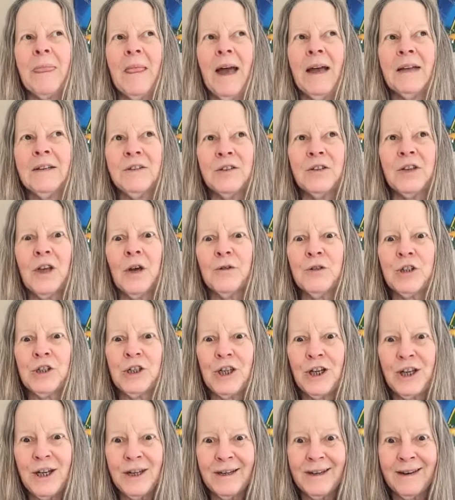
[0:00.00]
And so
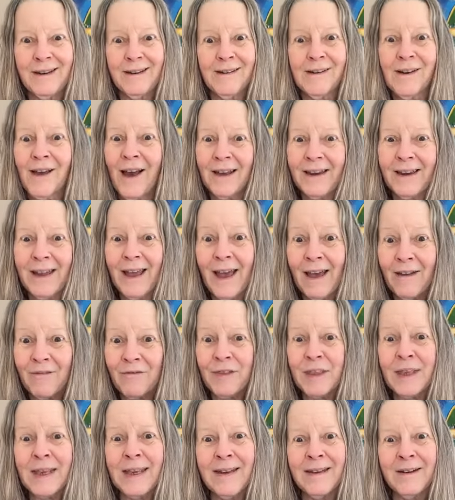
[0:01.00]
she did not have
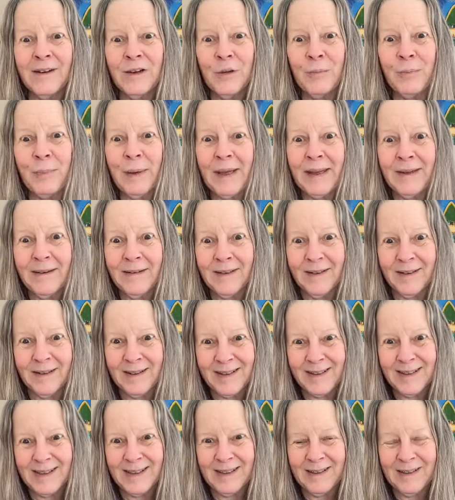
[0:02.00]
the
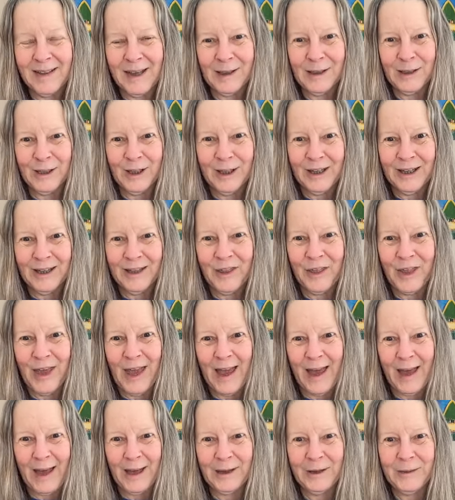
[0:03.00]
independence that Lilith
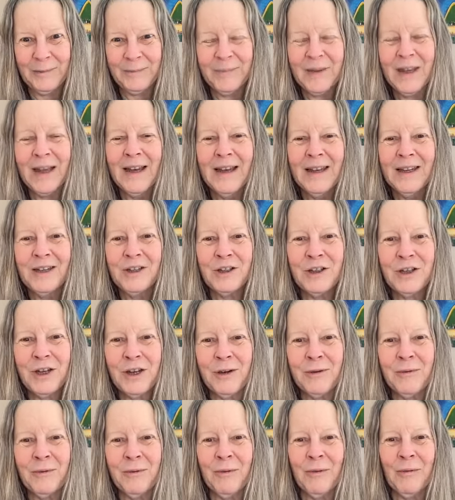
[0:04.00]
had.
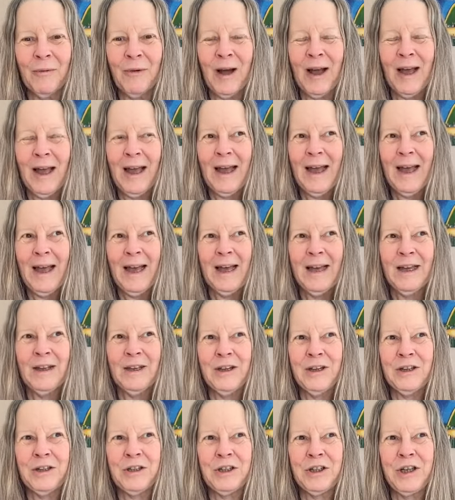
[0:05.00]

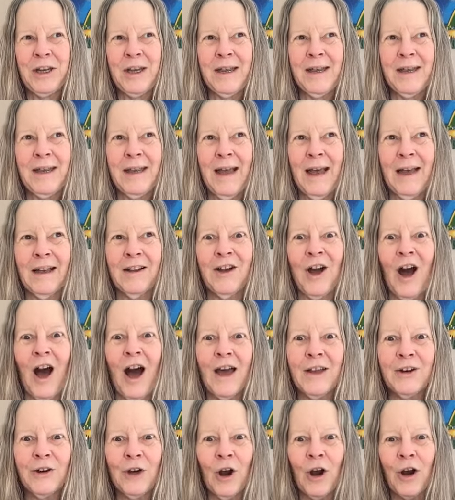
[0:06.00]
She
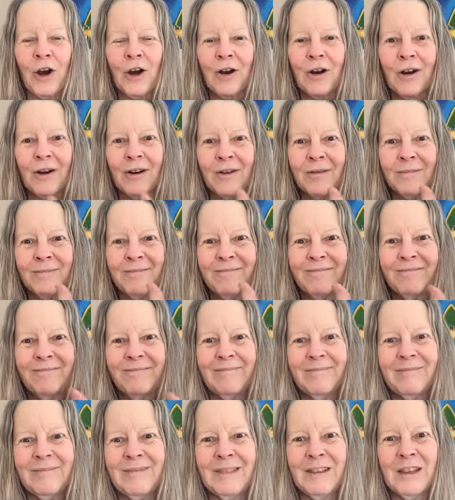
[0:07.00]
got her
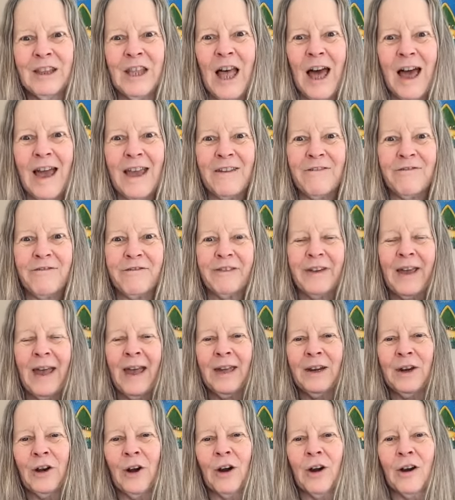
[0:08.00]
life
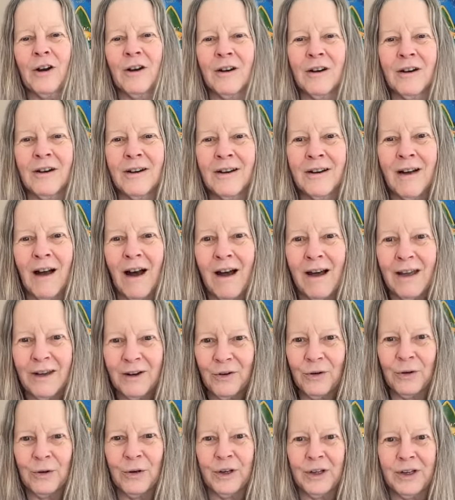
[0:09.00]
and her
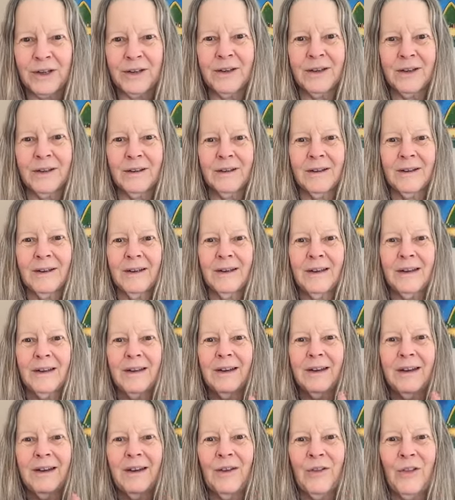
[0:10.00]
godhood,
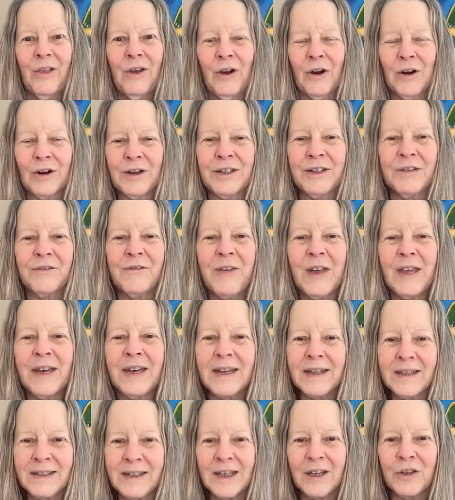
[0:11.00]
her
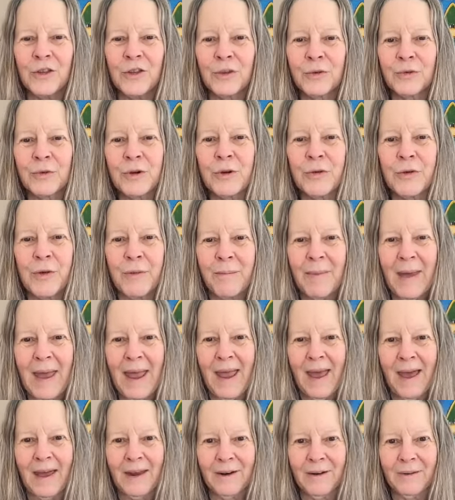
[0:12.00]
divinity, through the
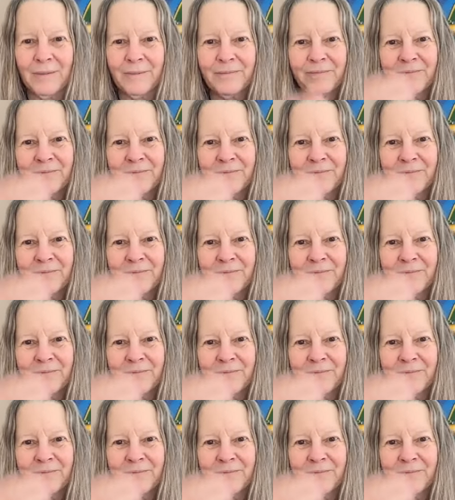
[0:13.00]
man.